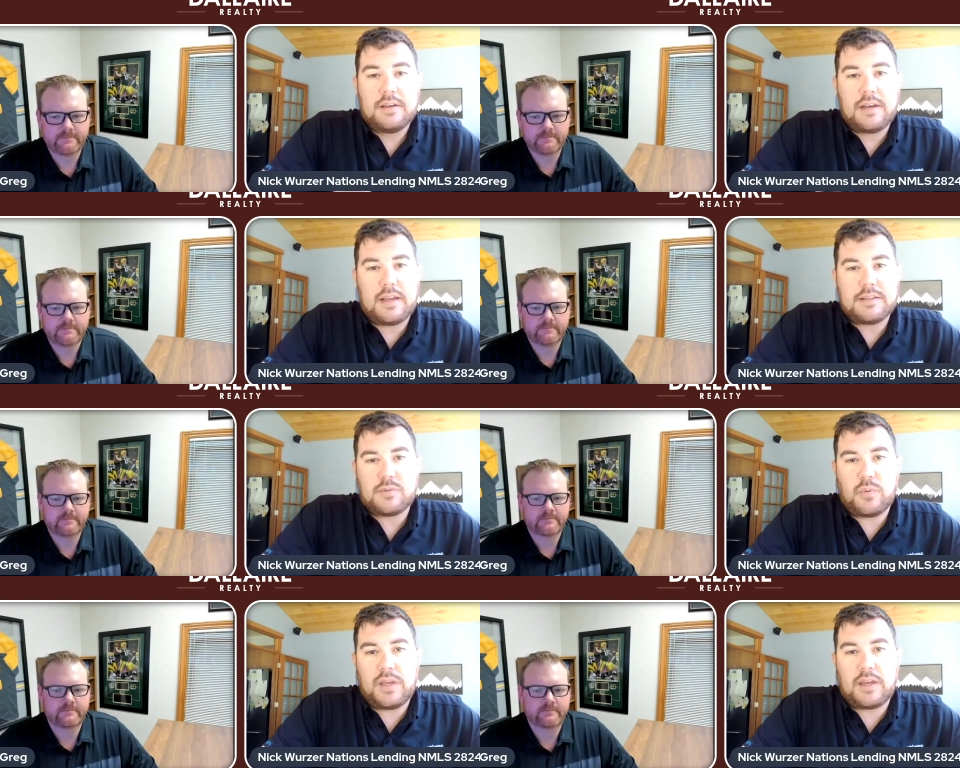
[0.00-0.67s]

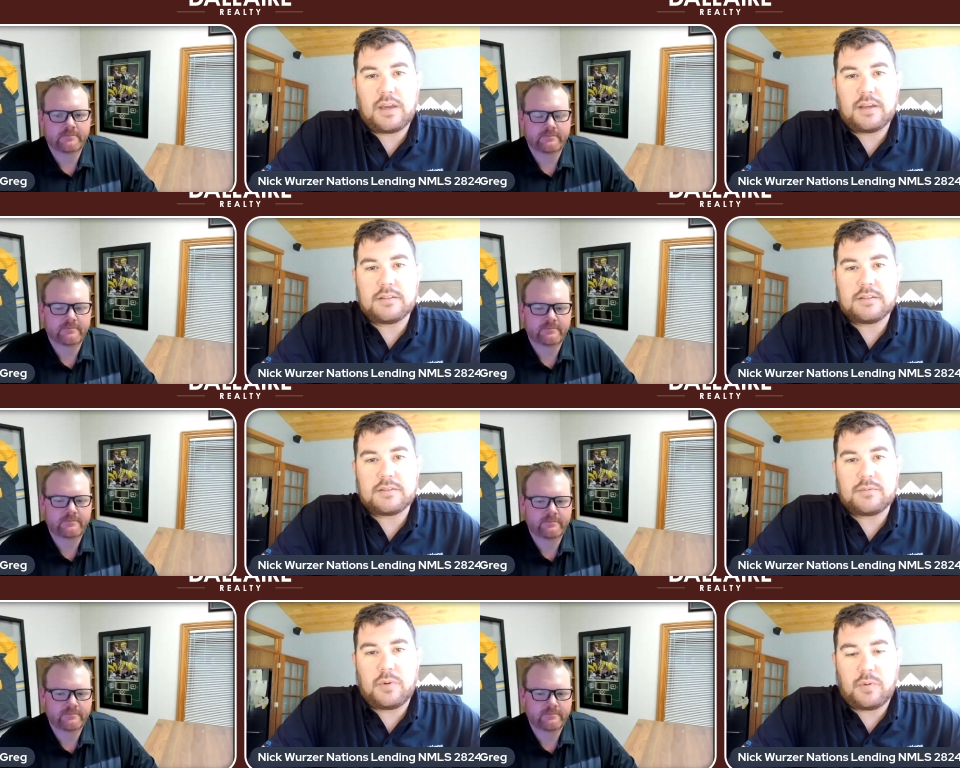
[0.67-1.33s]
Speaker 1: nights,
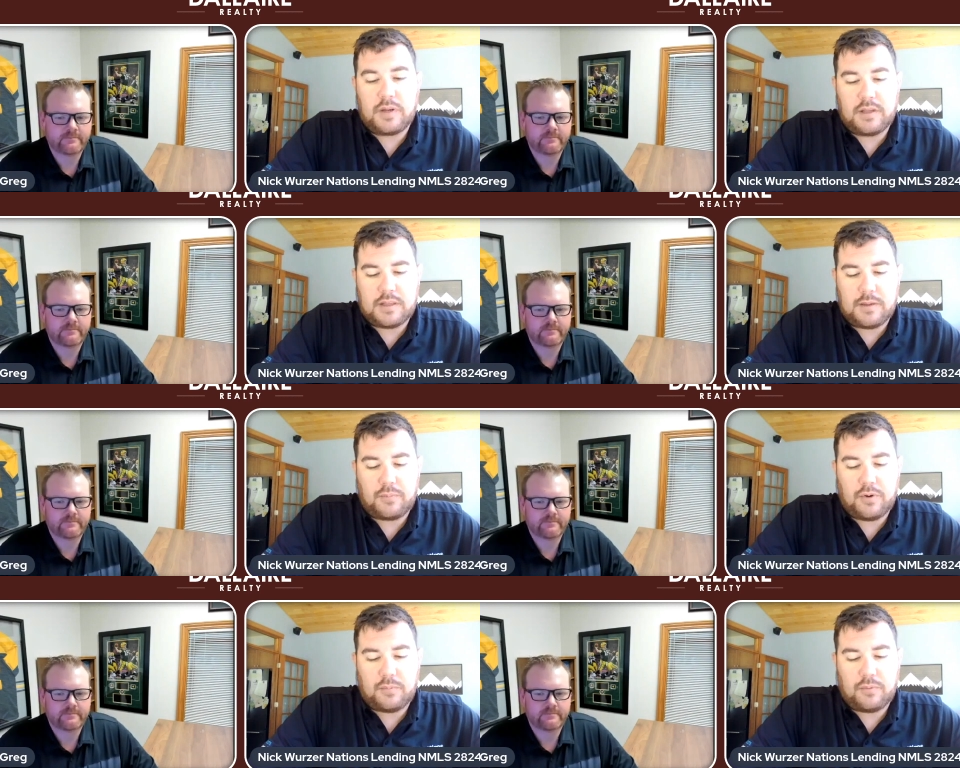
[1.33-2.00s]
weekends, we want to get
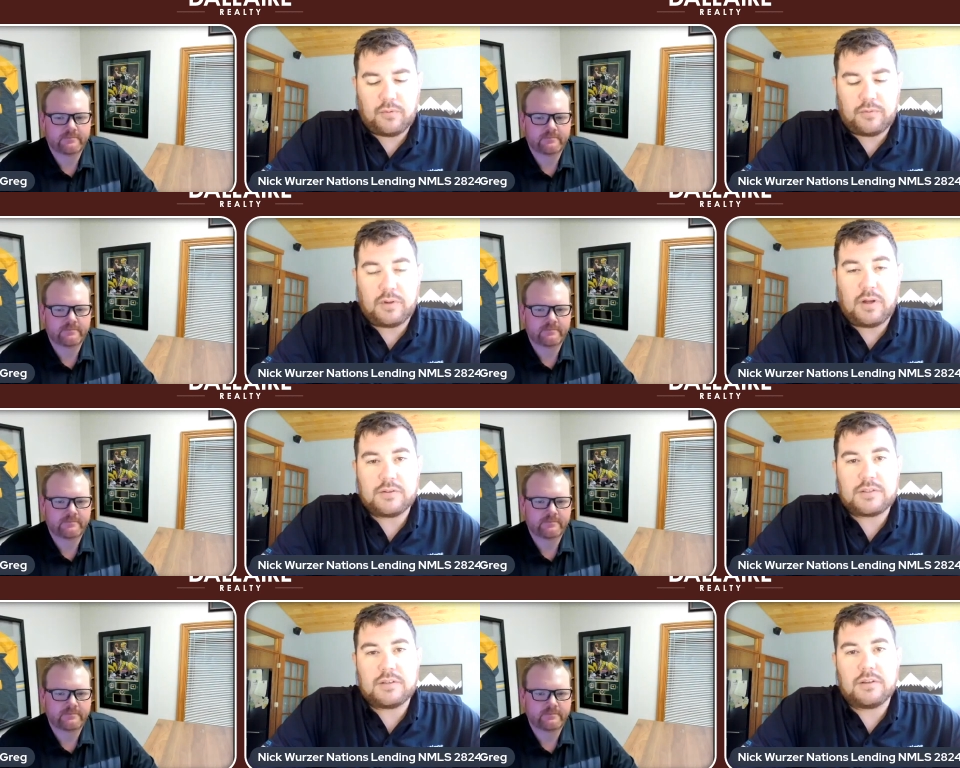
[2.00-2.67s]
that pre-approval
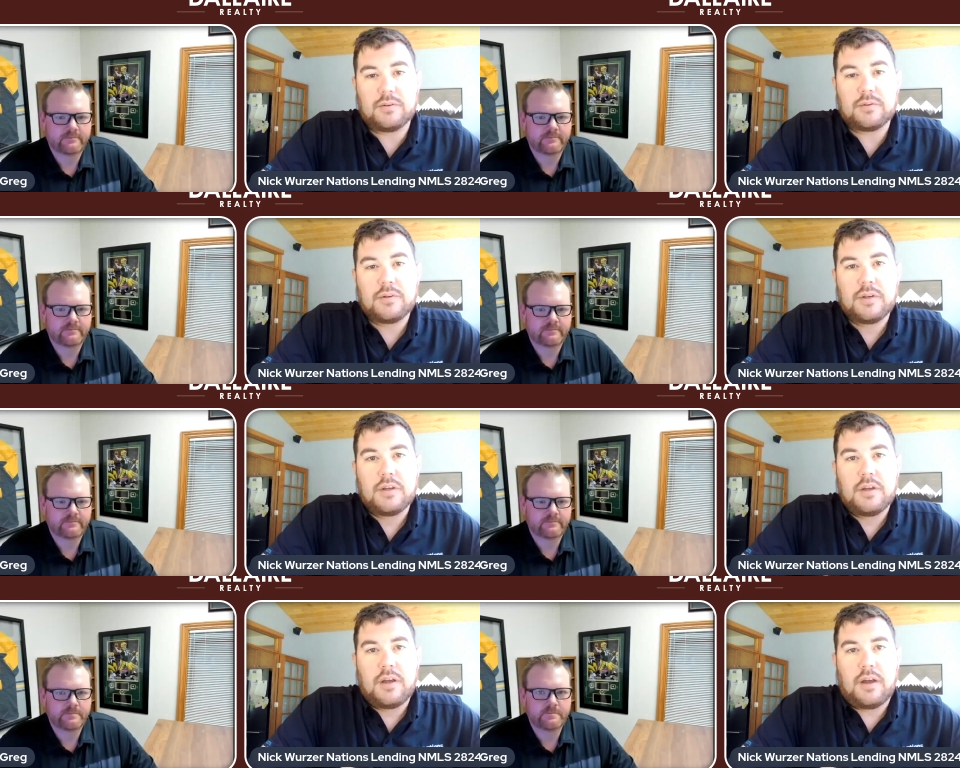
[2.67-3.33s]
out to you.
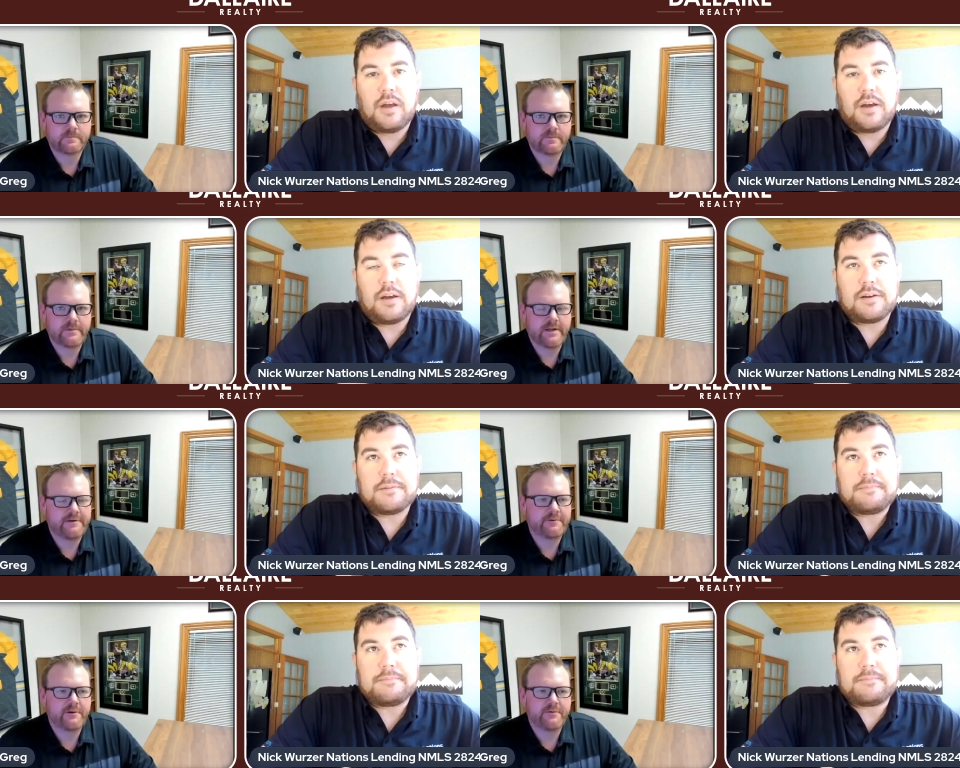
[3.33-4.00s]
Yeah,
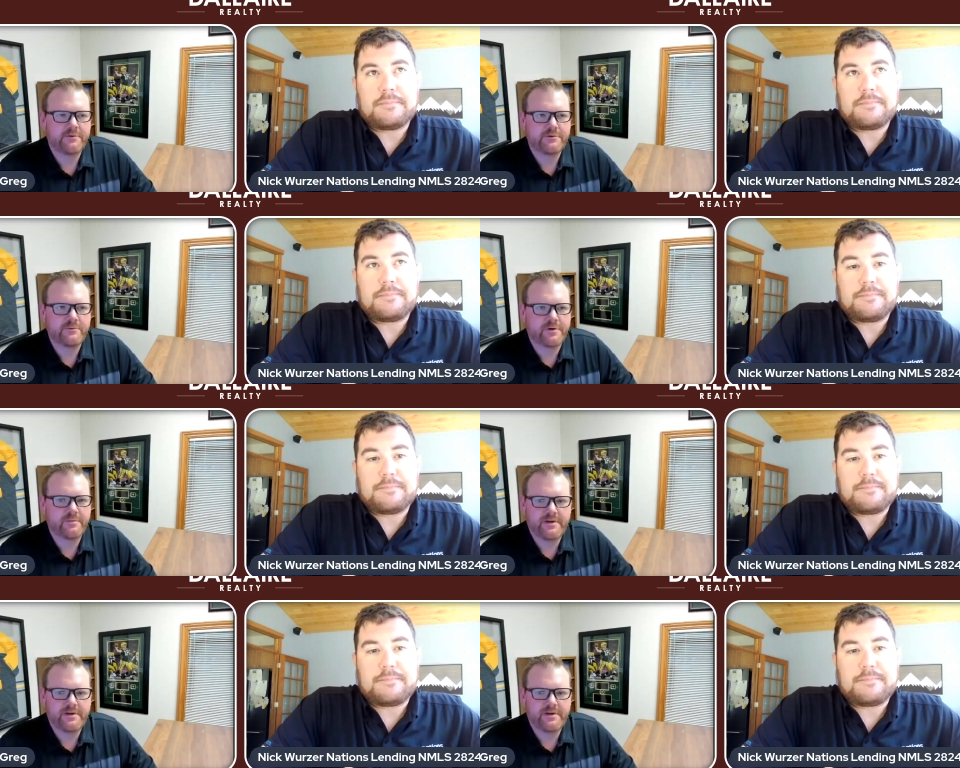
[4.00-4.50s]
and if you ever do want to